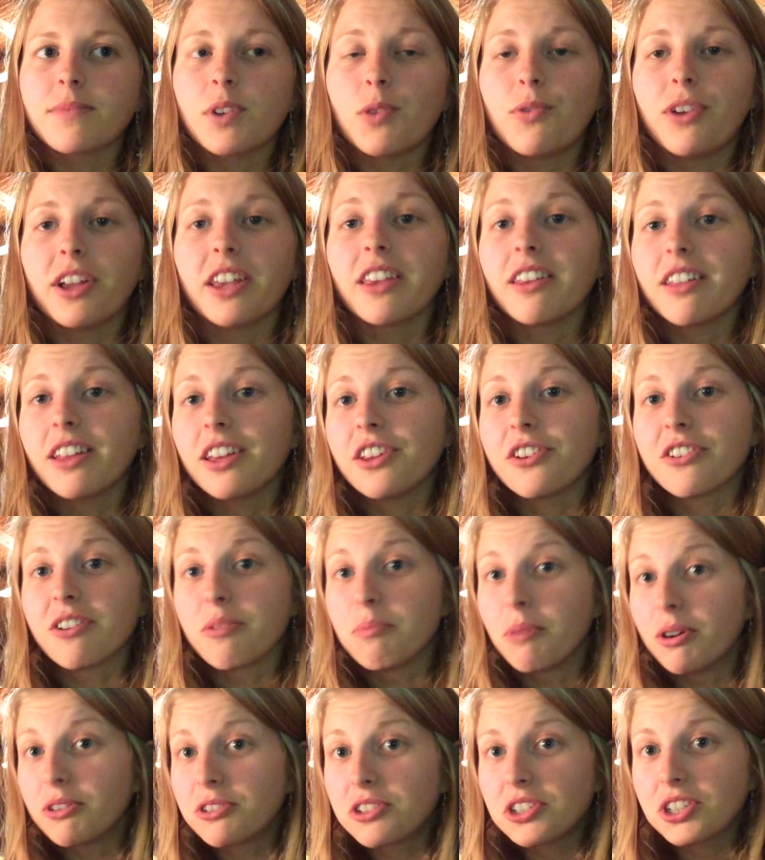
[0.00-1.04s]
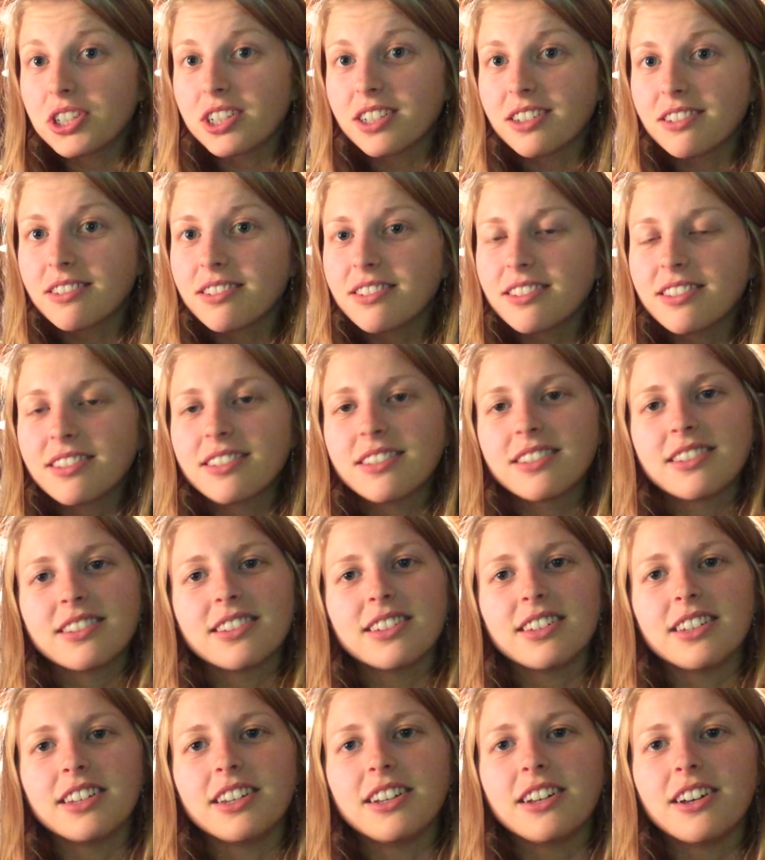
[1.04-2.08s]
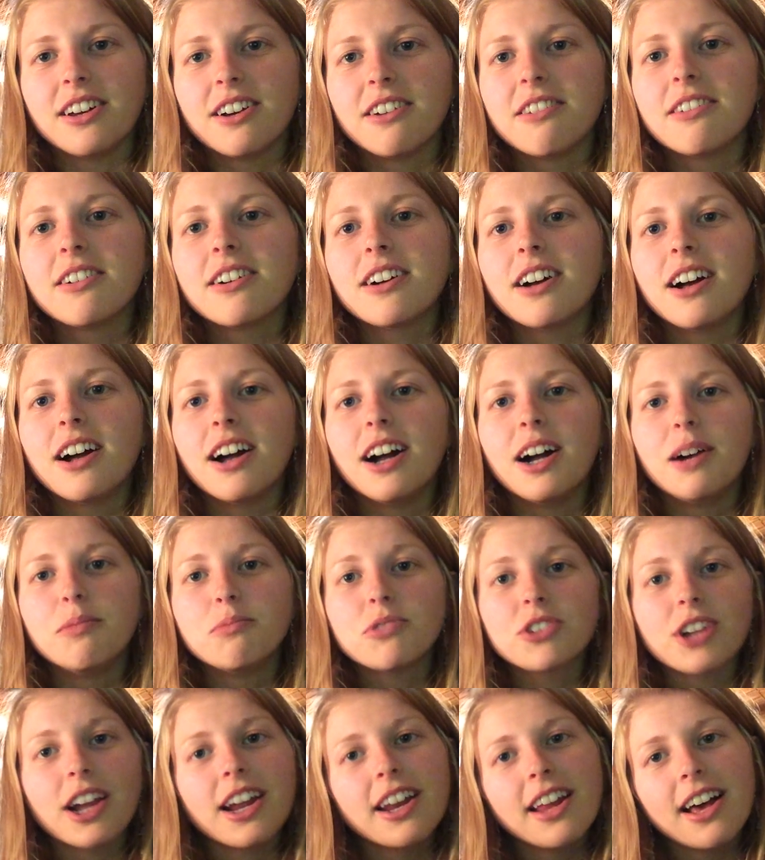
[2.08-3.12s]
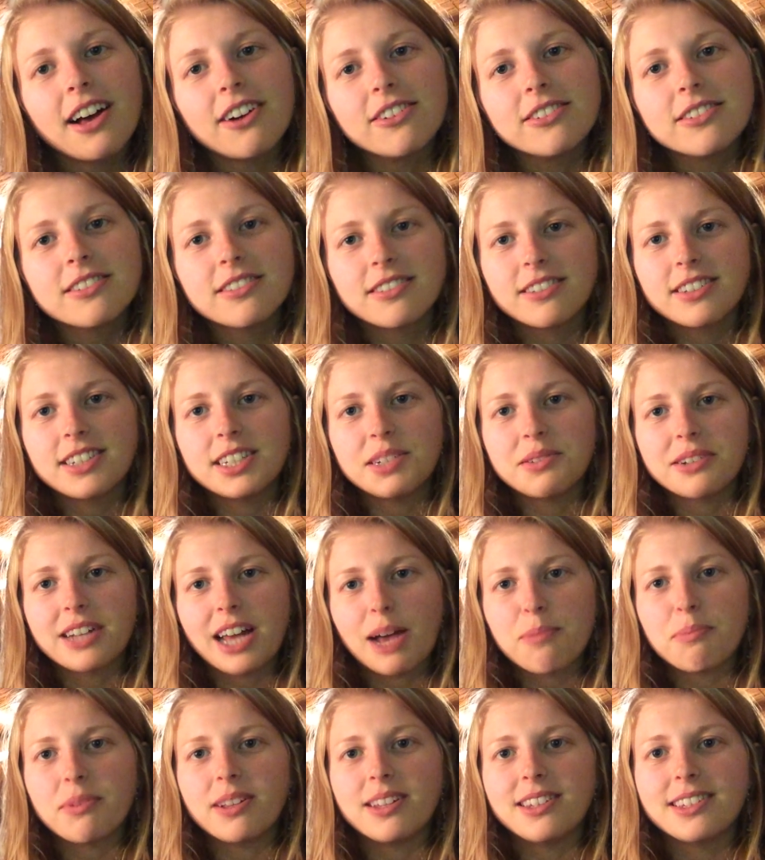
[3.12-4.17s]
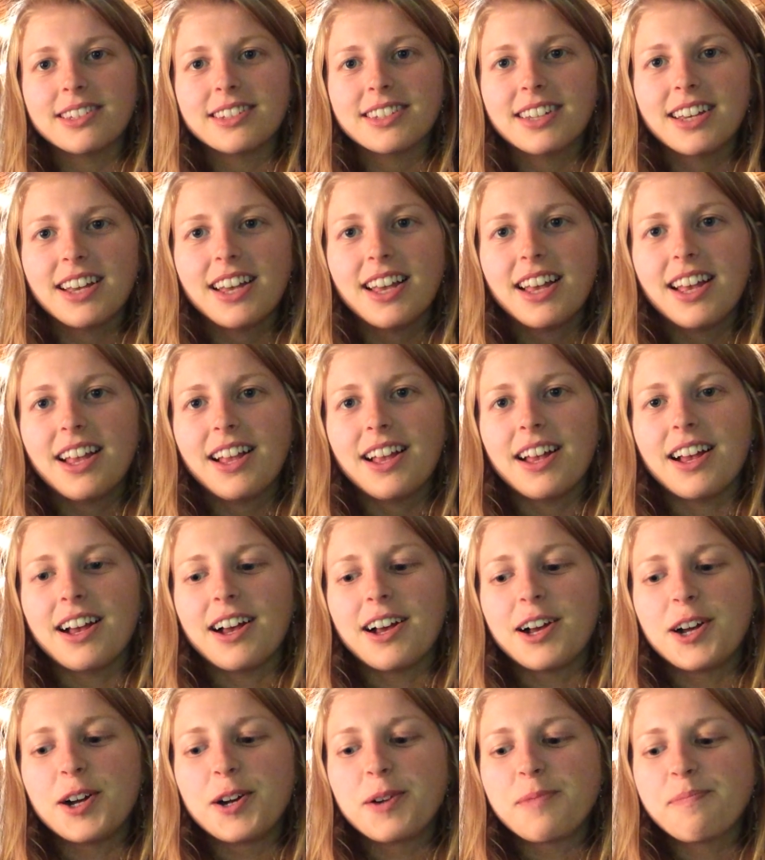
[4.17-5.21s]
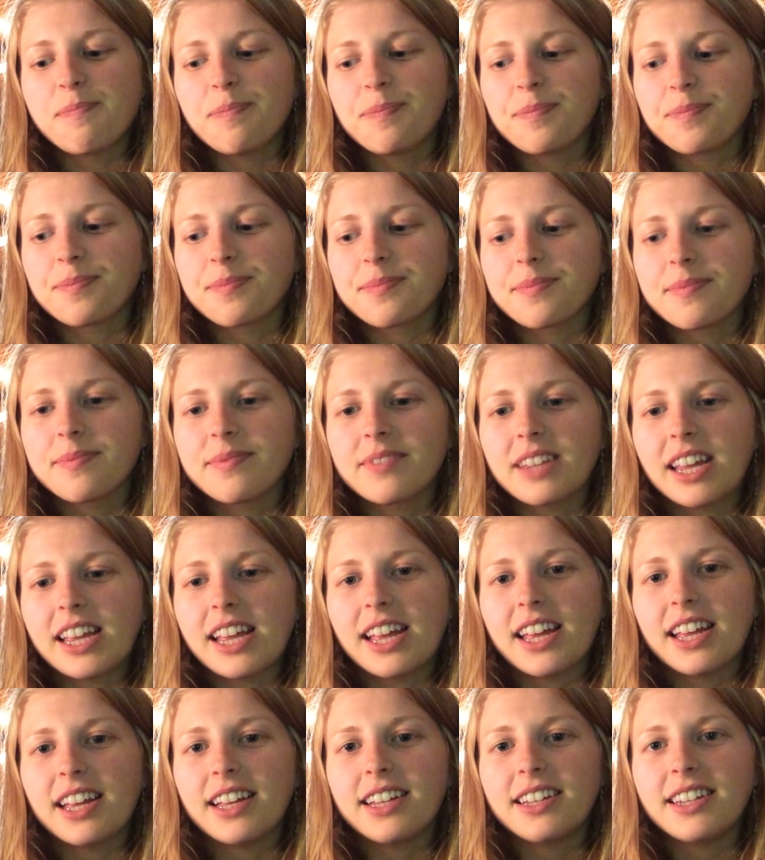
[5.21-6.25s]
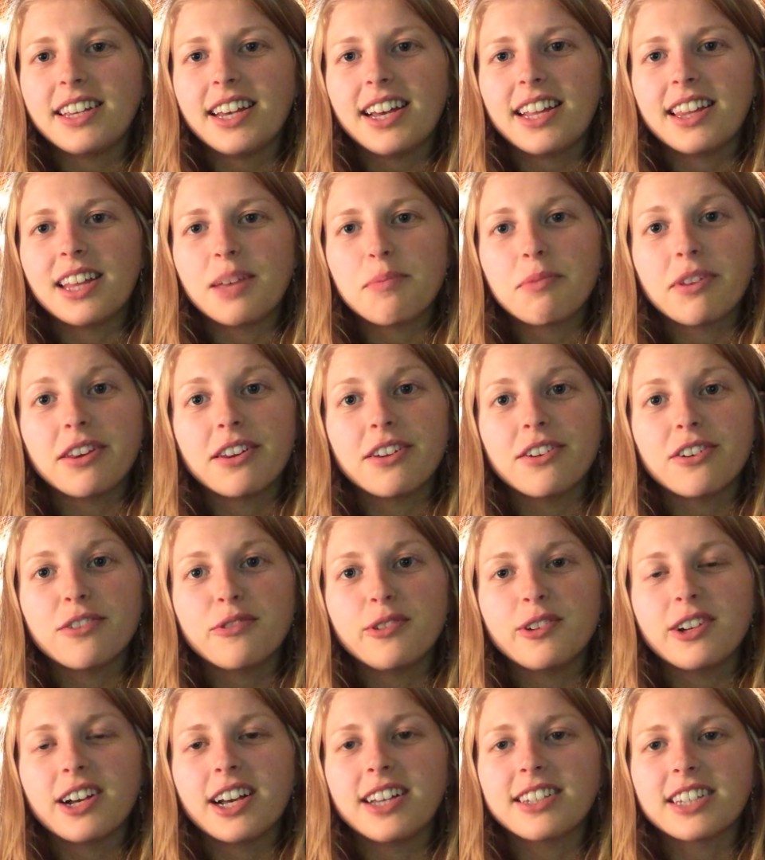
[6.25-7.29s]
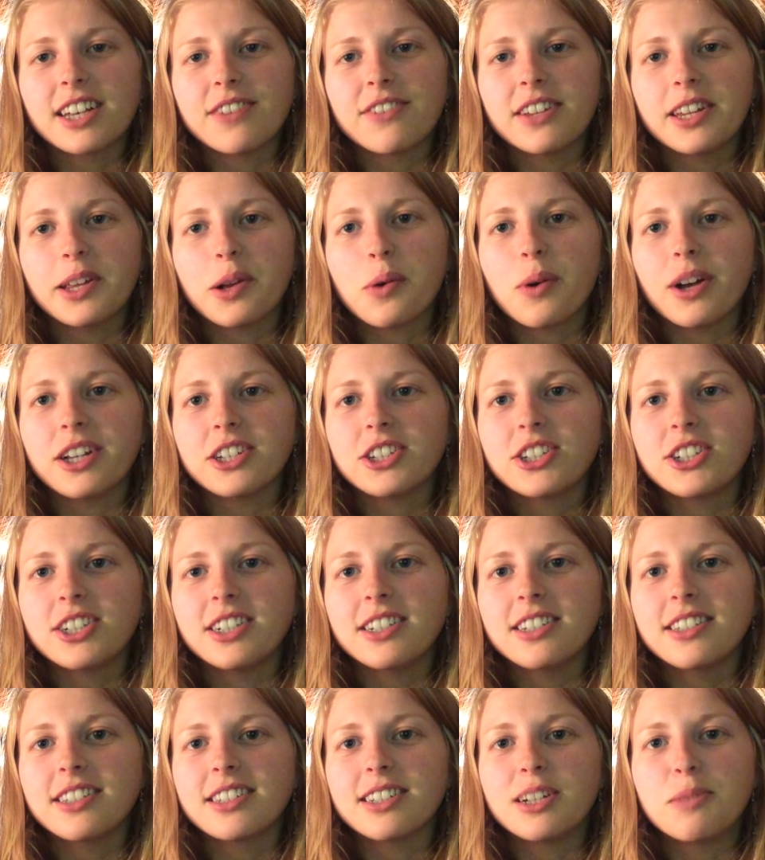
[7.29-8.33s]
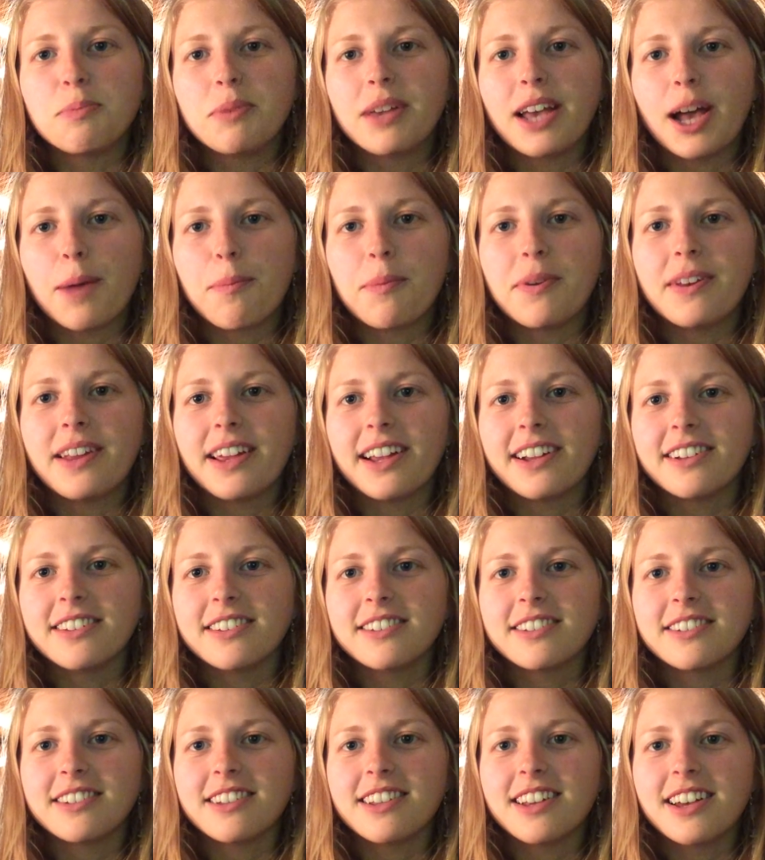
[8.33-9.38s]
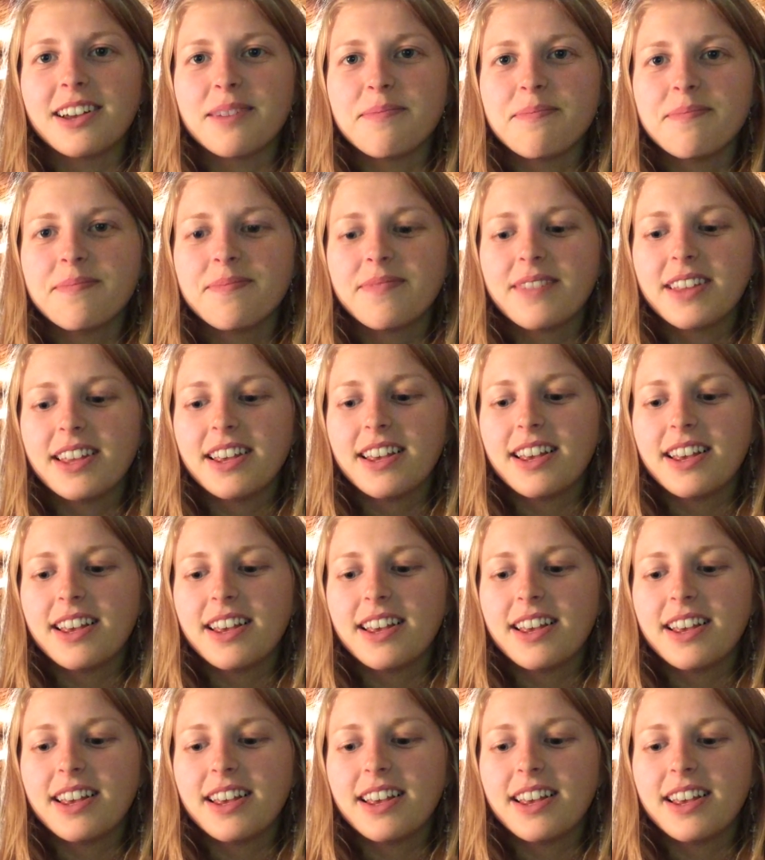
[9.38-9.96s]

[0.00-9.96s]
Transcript: regulate your emotion, try it out. See what happens. And yeah, let me know if you guys have any questions. I'd be happy to answer them.